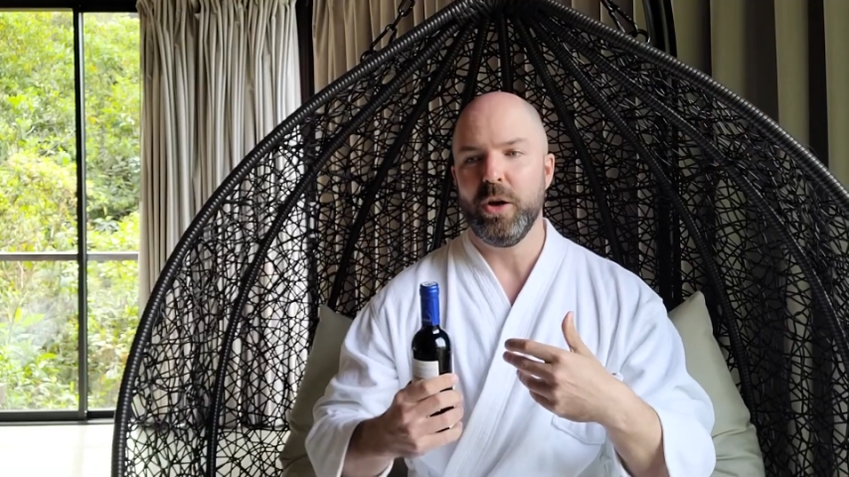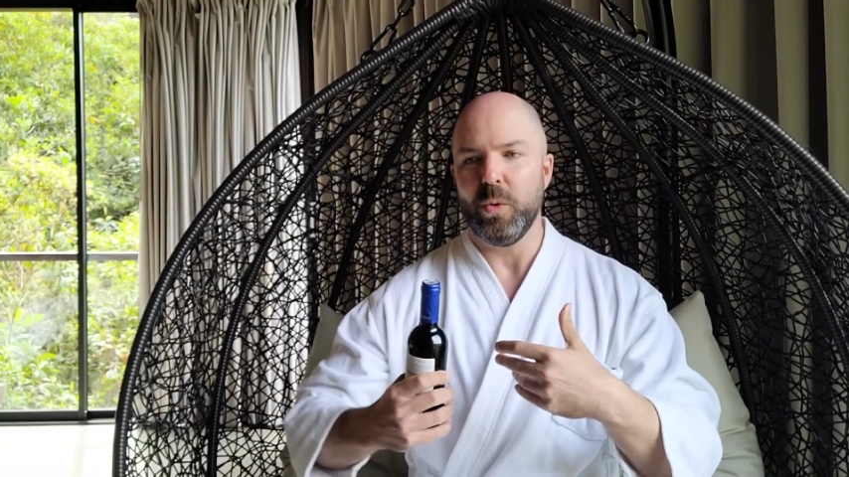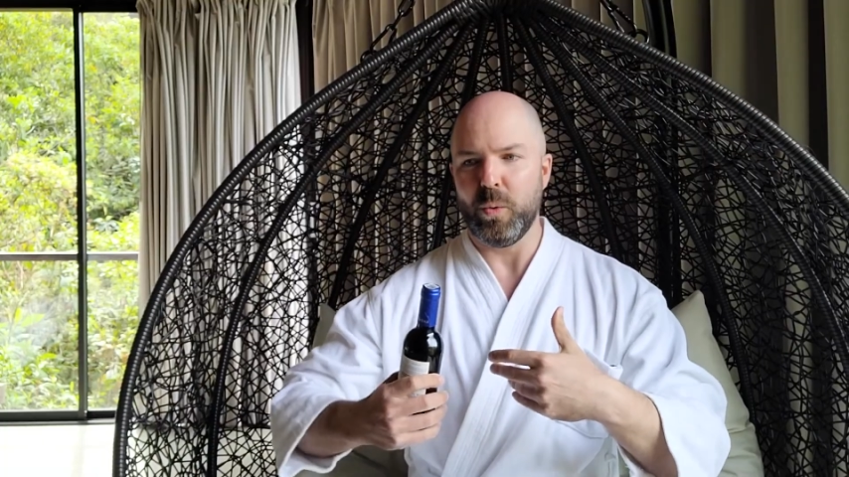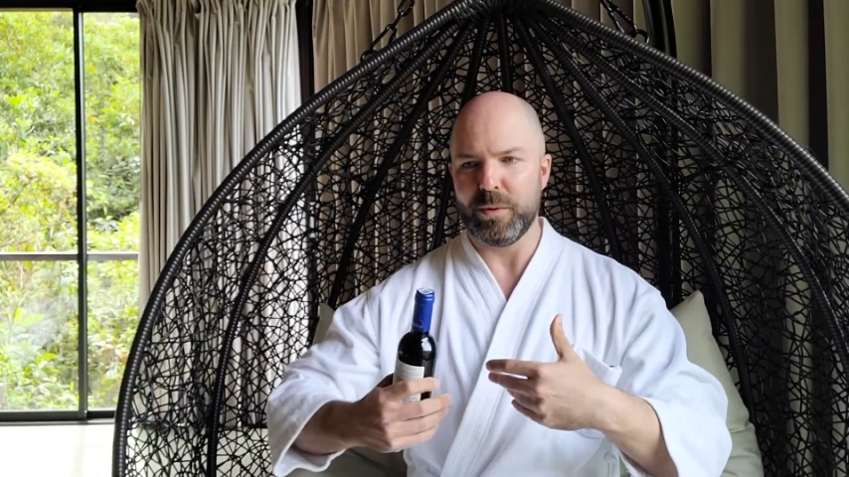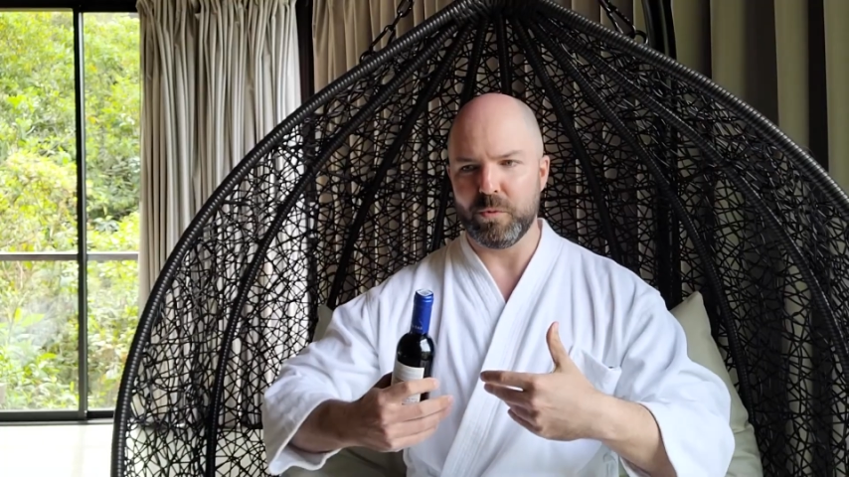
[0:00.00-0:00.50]

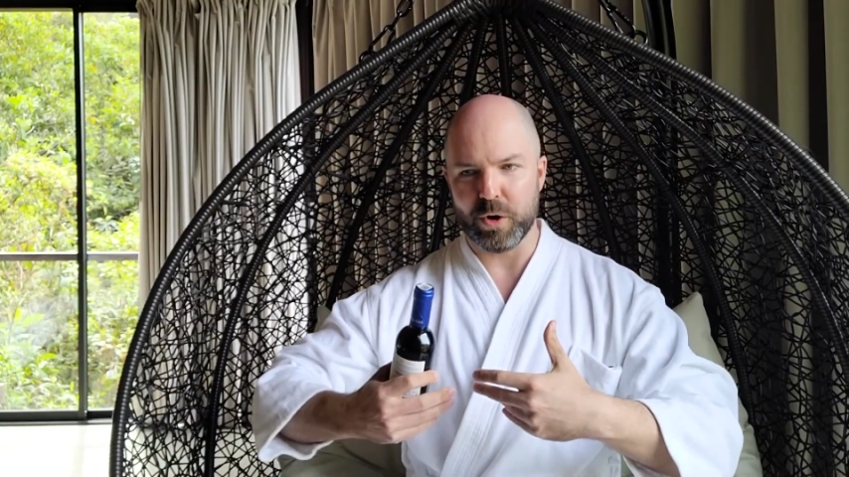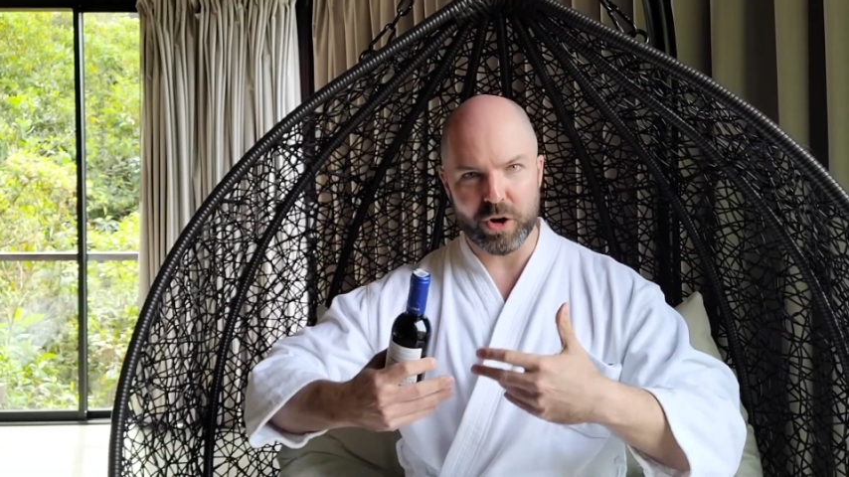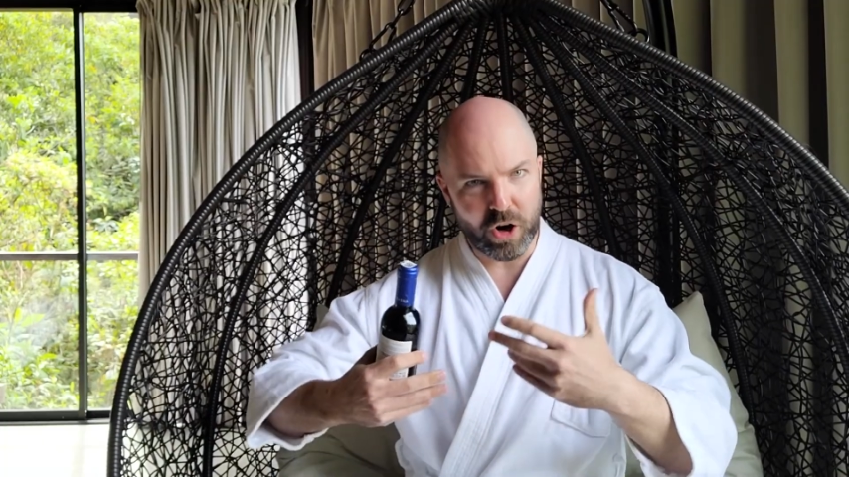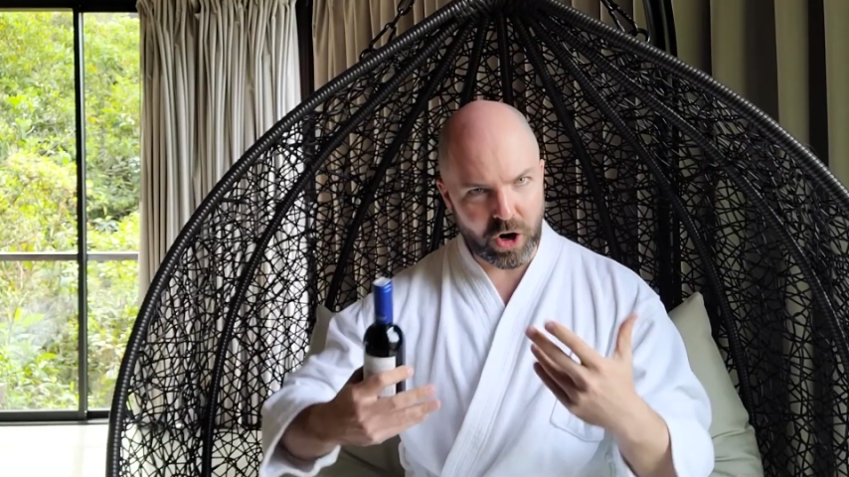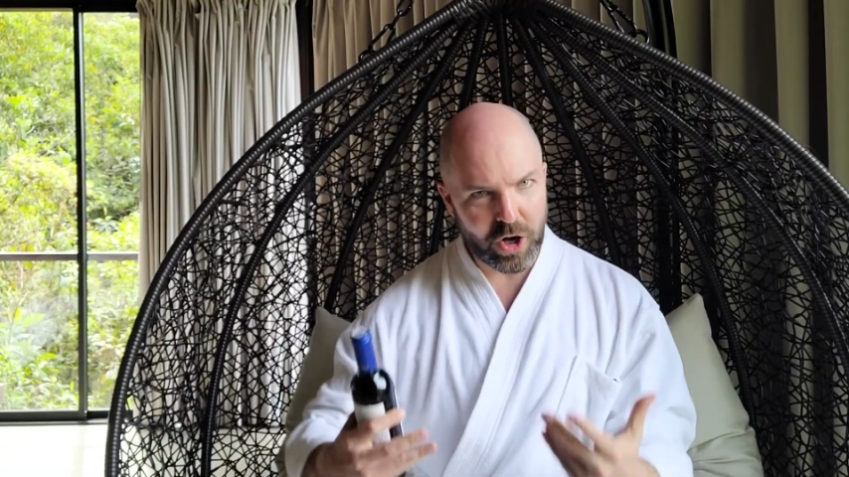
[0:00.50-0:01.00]
when we're
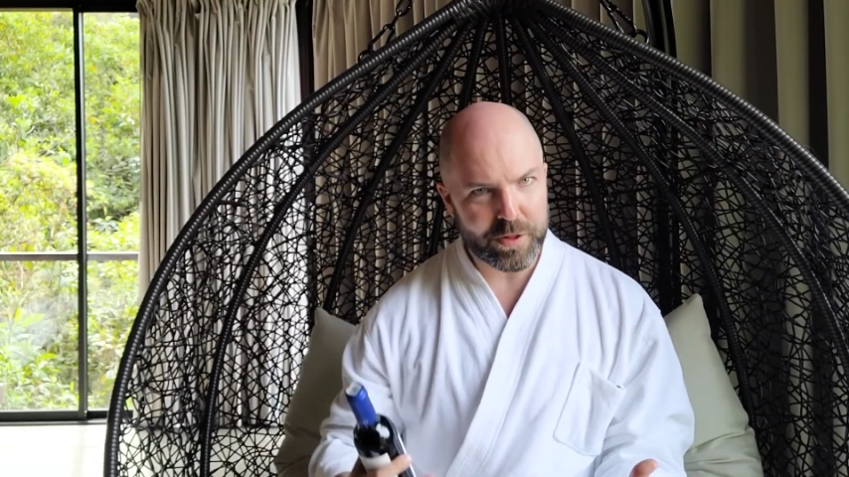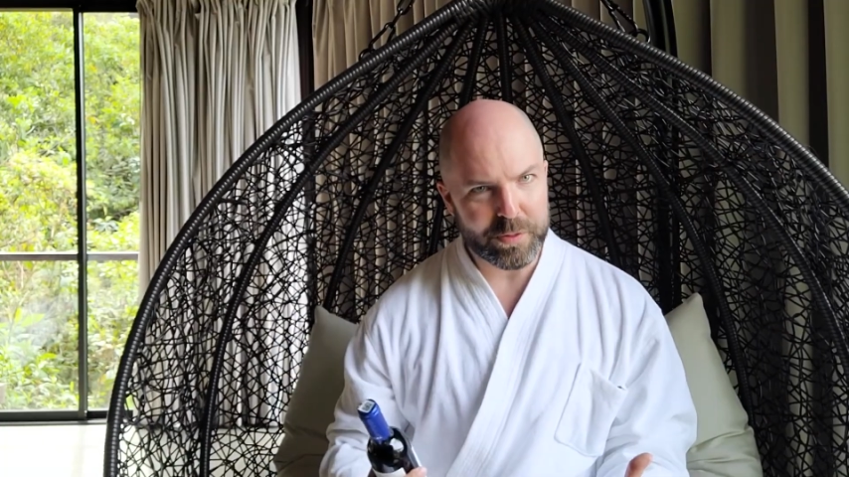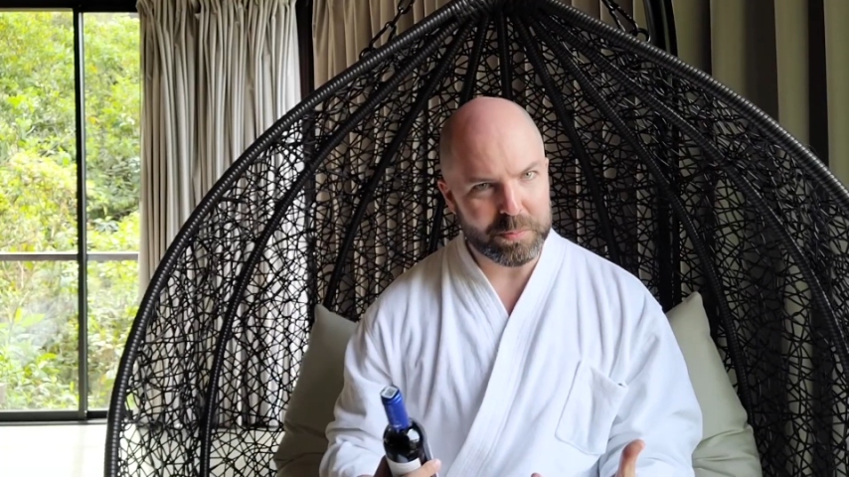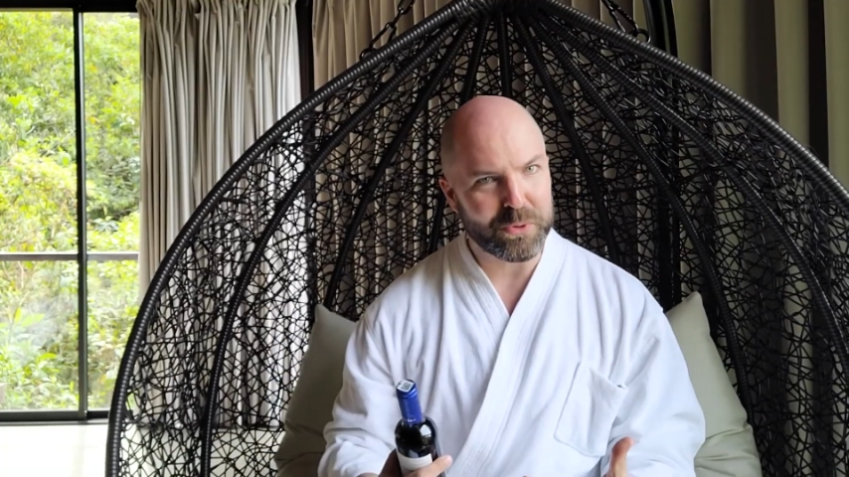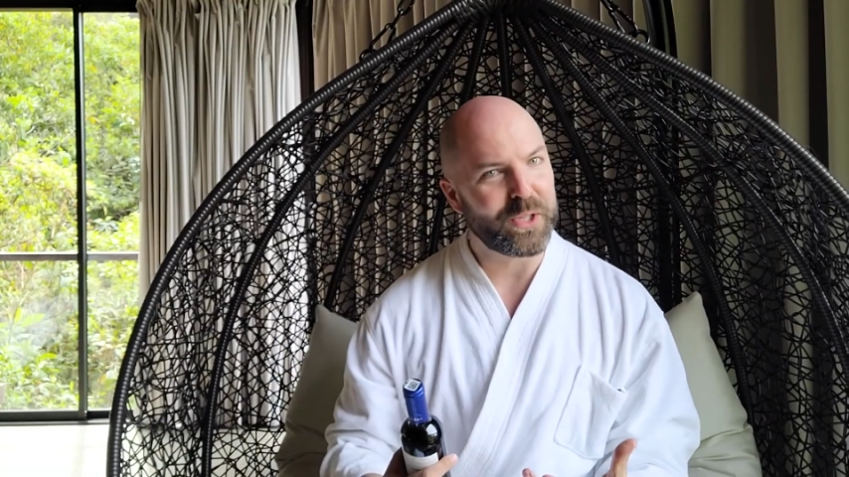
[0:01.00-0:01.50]
on
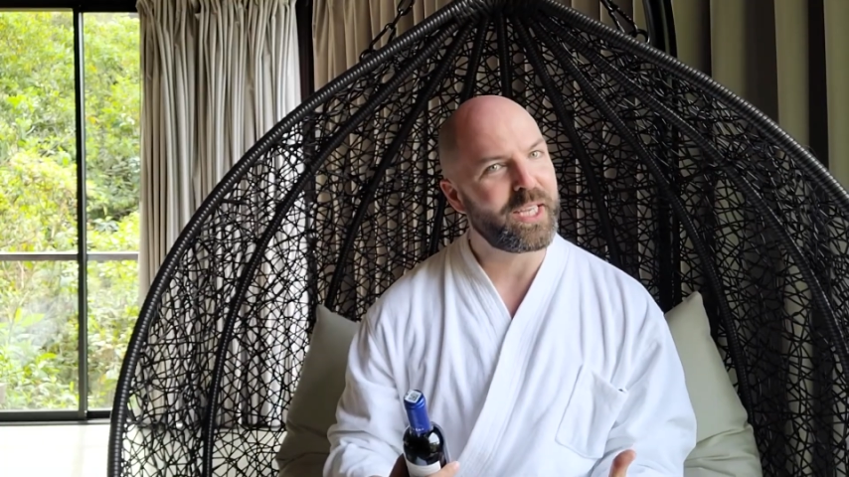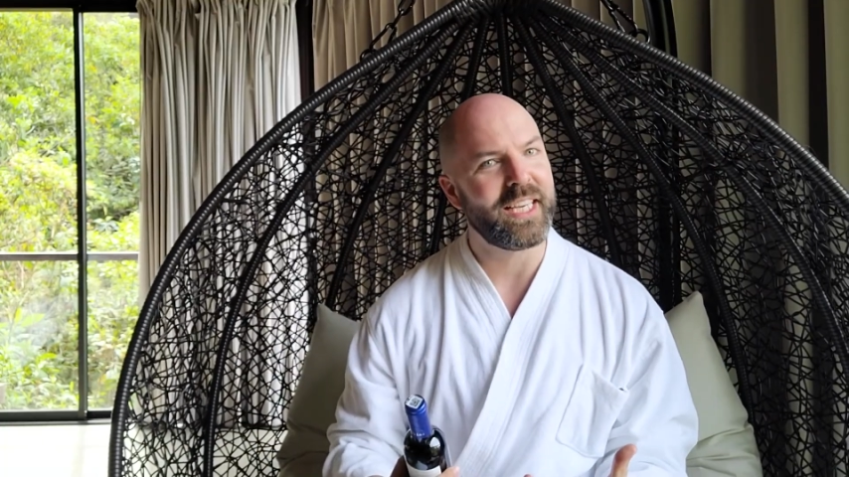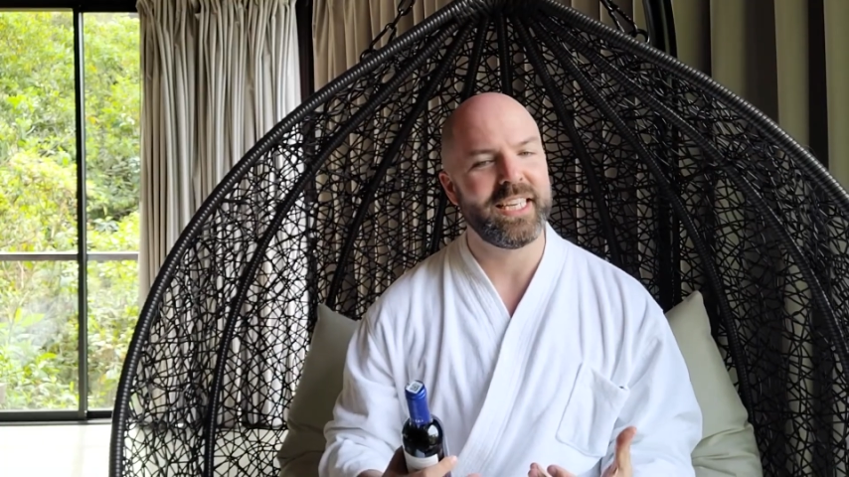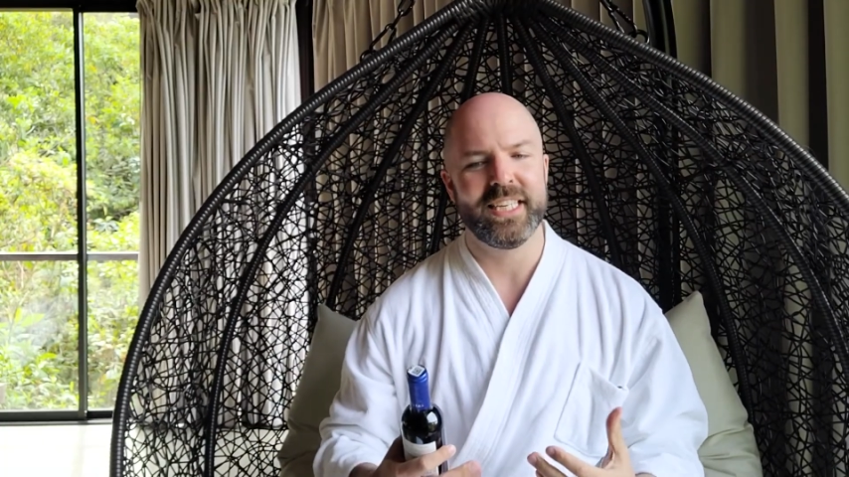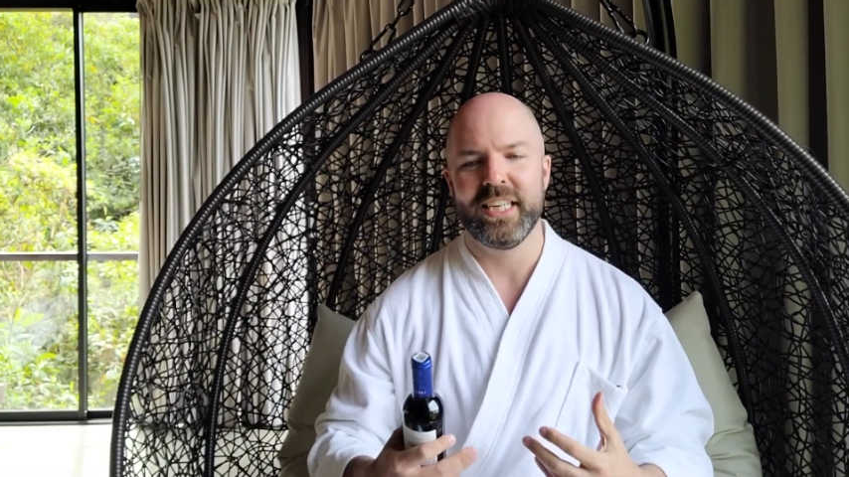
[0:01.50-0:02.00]
the
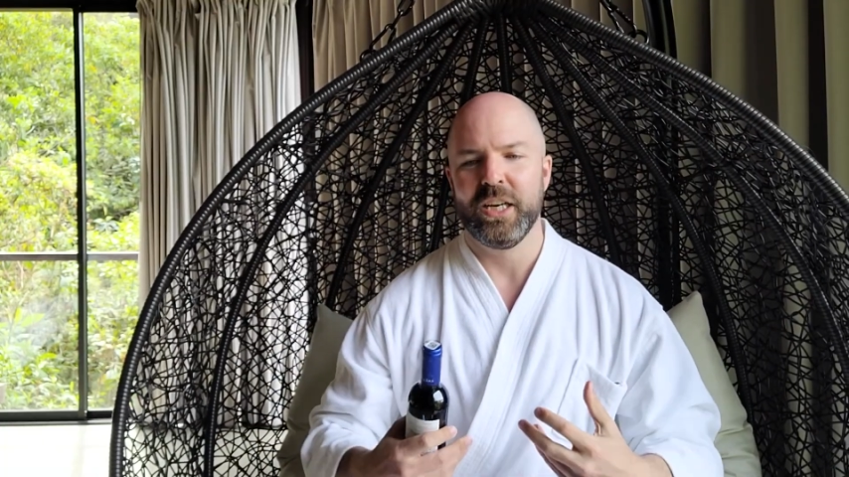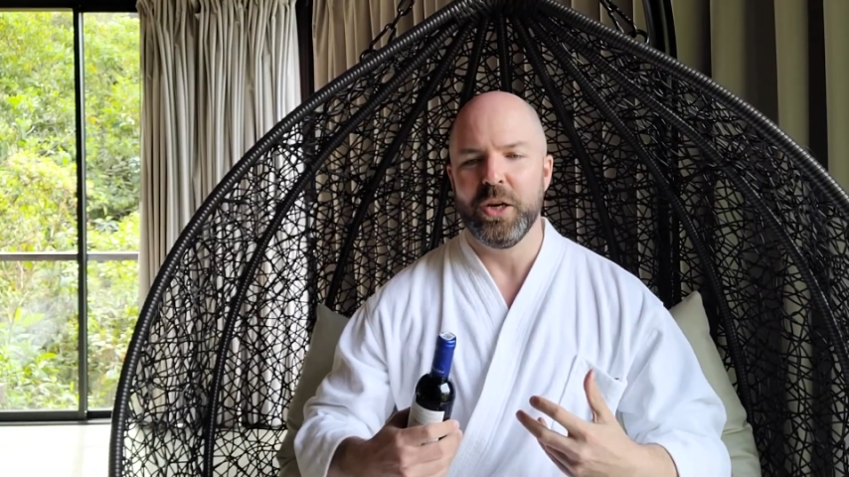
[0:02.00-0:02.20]
plane,